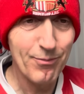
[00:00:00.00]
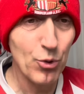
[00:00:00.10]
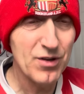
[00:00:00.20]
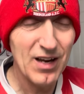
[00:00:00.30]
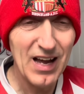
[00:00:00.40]

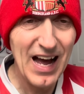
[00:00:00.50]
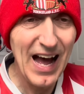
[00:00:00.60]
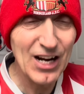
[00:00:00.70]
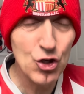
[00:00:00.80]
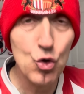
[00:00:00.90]
But
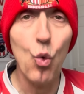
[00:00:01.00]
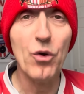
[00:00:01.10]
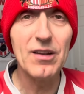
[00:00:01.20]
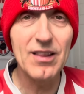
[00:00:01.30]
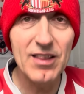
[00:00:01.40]
I
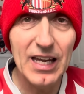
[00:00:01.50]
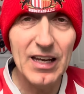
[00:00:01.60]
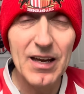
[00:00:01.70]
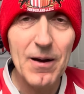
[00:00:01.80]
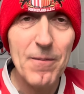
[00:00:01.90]
don't
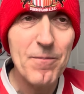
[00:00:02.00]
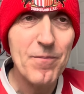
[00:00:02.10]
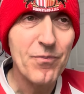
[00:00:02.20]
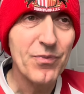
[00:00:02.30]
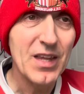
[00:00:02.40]
think
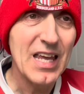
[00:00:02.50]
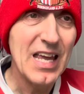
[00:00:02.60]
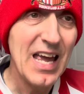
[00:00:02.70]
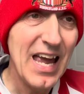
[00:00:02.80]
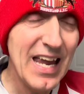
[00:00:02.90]

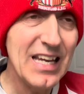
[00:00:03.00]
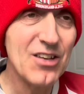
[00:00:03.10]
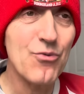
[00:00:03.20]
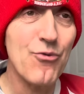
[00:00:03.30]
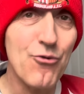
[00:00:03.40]
he
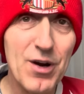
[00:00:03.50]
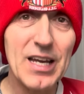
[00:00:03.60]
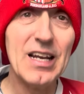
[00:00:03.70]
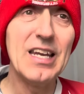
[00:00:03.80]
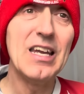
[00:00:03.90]
is
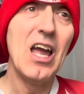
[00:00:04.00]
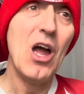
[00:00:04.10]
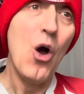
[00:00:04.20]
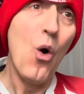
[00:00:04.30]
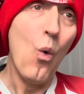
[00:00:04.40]
really
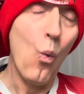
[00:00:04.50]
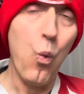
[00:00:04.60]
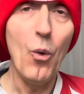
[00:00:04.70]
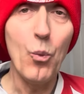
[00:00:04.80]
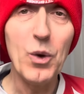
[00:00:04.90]

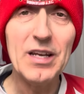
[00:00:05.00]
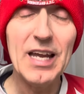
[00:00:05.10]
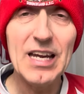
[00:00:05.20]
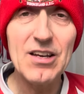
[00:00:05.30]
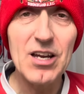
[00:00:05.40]
what we
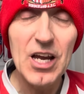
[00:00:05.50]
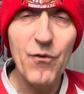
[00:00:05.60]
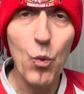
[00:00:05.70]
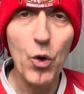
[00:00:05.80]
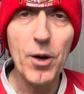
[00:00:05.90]
need if
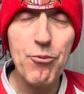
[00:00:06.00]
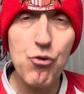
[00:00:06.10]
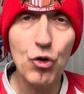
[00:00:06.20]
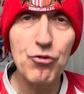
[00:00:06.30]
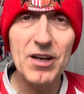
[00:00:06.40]
we want to
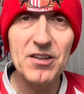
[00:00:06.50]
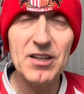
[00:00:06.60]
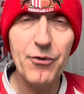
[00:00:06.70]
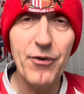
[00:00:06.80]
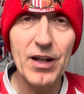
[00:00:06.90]
progress in
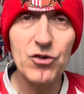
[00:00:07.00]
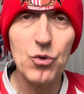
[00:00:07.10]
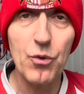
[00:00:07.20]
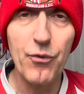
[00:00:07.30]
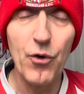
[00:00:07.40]
defence
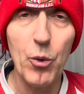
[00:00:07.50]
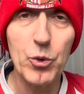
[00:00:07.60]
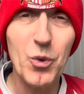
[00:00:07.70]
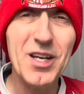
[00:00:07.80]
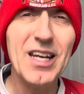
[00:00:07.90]
going
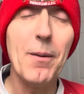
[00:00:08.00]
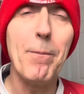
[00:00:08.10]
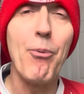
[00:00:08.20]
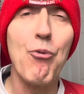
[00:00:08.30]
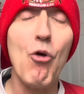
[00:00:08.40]
forward. We need a
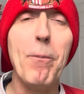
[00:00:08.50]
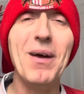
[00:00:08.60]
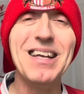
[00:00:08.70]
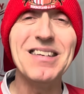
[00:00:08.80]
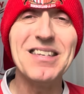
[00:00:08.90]

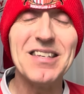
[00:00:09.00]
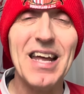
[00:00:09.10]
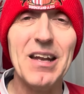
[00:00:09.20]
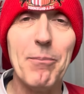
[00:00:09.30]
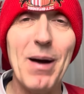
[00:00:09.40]
proper
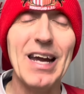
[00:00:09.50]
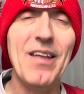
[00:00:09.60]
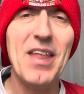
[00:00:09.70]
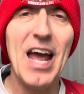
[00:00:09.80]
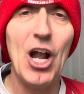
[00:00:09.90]
centre-back
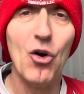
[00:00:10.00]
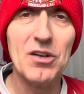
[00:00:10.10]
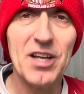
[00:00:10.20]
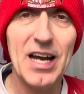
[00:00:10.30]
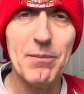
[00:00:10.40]
in there
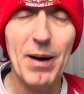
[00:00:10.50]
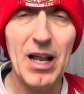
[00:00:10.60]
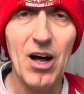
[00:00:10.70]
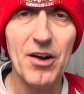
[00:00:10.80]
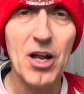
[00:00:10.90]
alongside
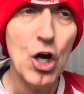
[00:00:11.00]
Ballard.